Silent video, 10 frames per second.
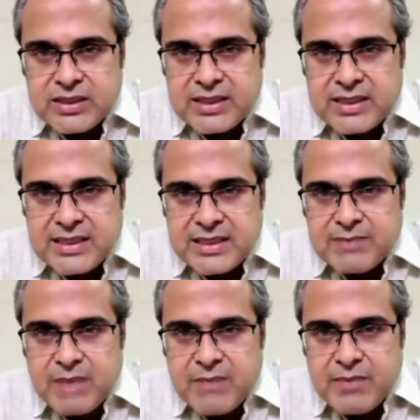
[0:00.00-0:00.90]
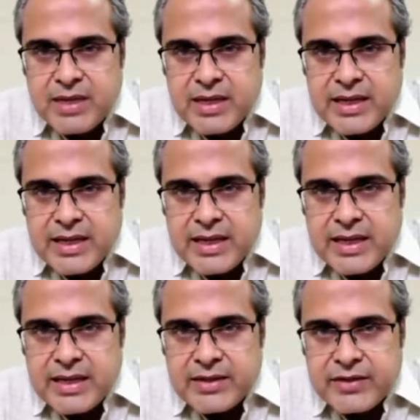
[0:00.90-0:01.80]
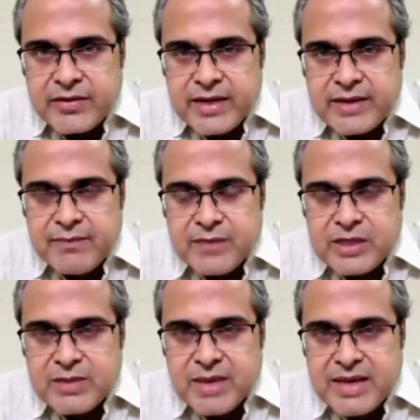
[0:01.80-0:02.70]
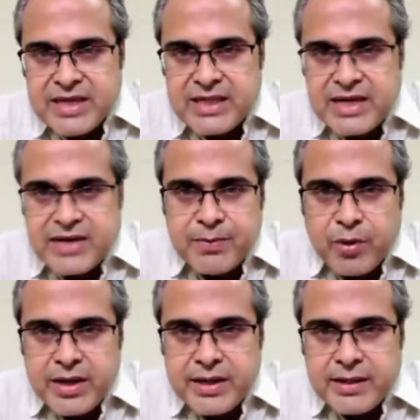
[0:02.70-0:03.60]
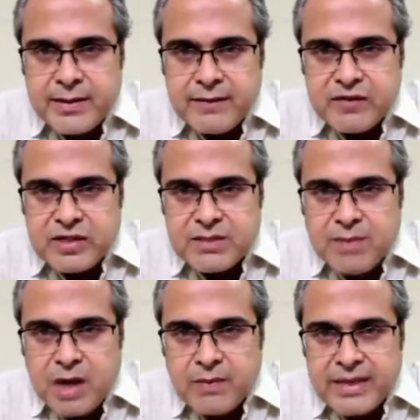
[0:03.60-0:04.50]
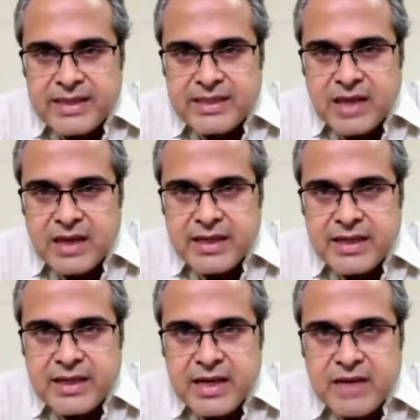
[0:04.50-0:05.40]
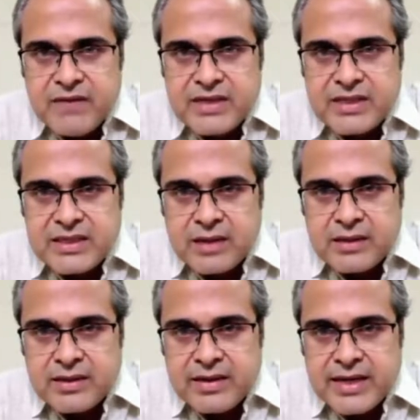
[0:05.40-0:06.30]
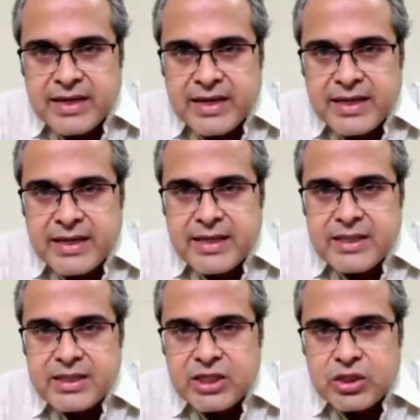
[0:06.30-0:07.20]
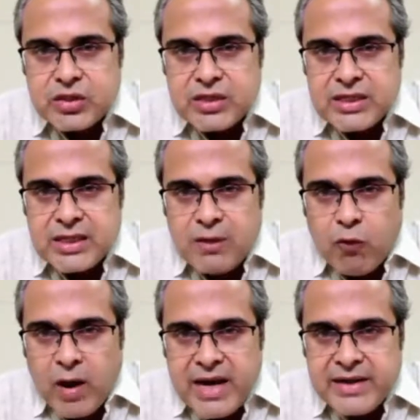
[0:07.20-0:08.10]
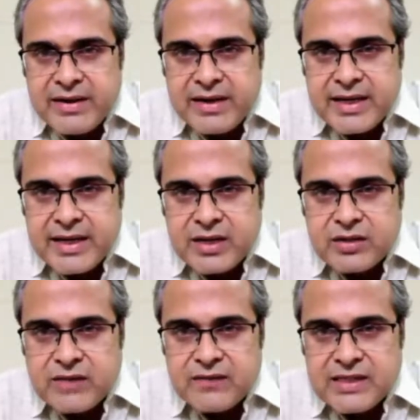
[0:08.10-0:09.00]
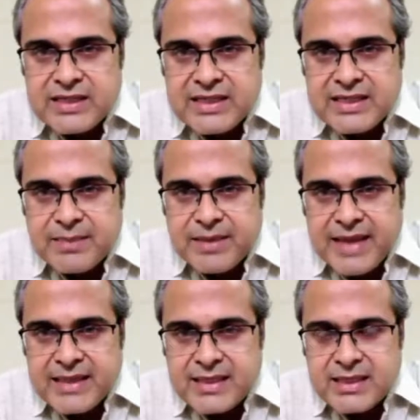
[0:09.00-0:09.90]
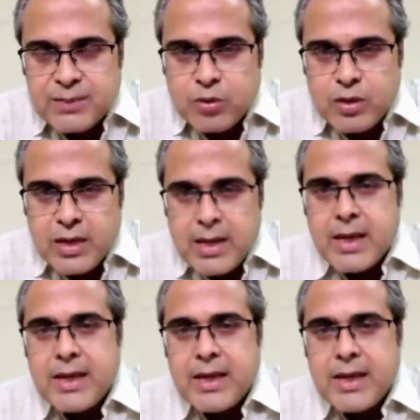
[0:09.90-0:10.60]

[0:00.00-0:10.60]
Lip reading: Just this is my drilling. This is my initial entry point, which is marked by a star here, and we start the drilling here just to see a wide drilling here so that we see some cancellous bone.